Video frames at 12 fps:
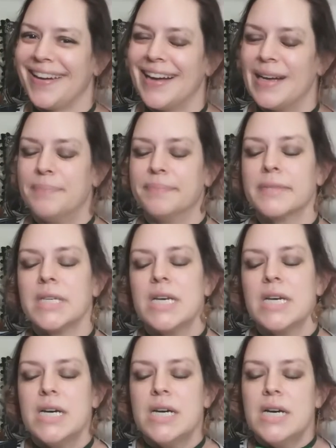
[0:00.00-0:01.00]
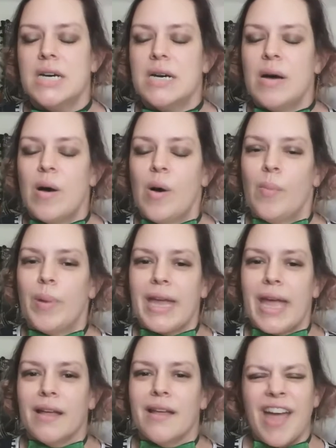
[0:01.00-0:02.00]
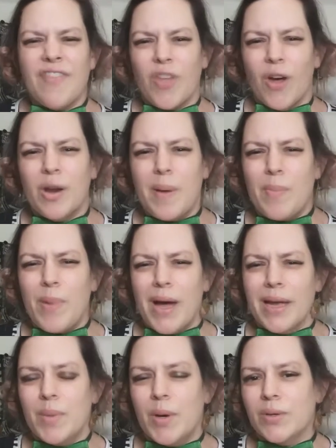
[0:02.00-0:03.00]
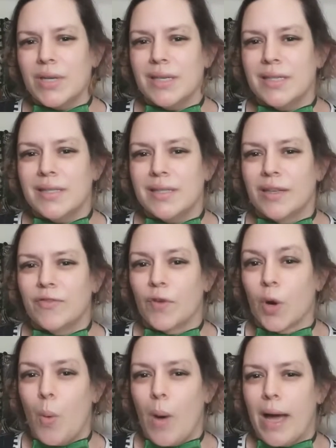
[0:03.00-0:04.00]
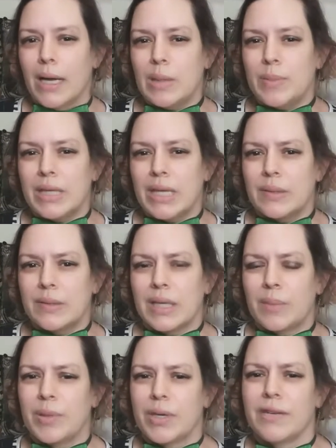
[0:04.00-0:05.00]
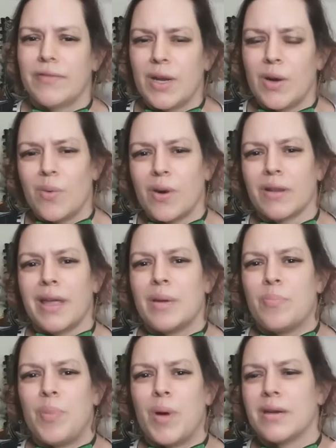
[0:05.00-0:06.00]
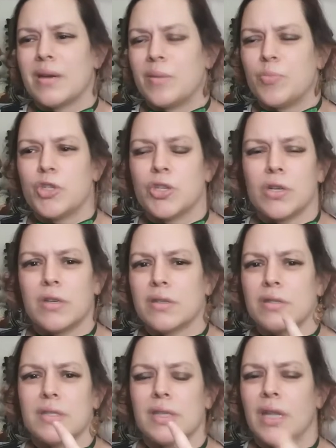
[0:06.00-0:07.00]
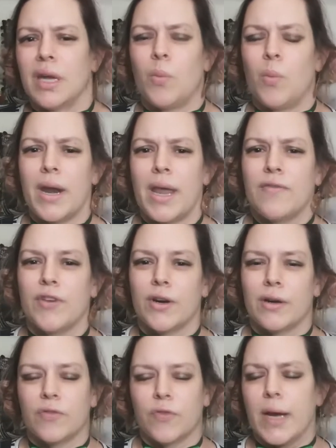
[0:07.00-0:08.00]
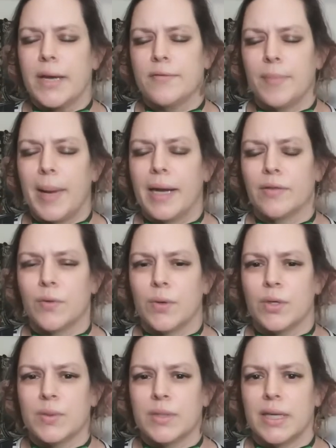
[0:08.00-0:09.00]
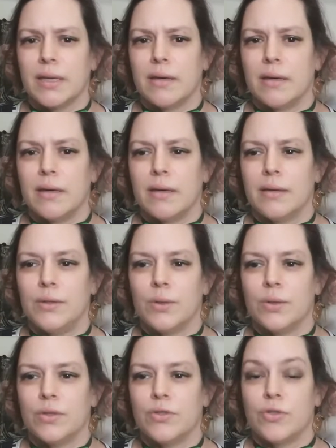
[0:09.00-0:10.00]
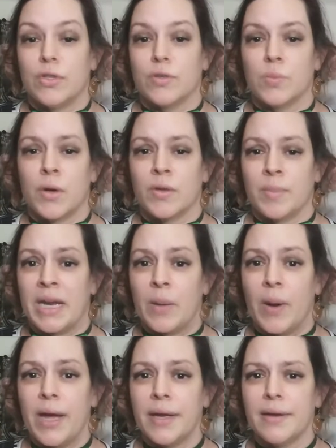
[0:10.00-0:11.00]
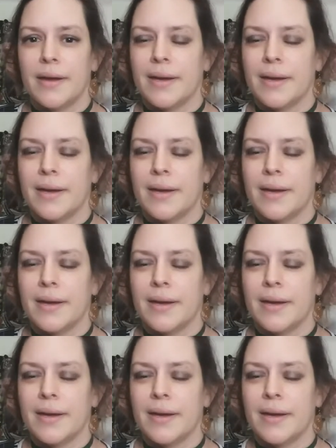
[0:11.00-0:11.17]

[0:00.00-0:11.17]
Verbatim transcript: Um, but yeah, I've thought about buying bow ties like for a while, but then I was like, but if I don't wear like button up shirts and like whatever, and a friend of mine, of course, was like, uh, you could just wear them anyway.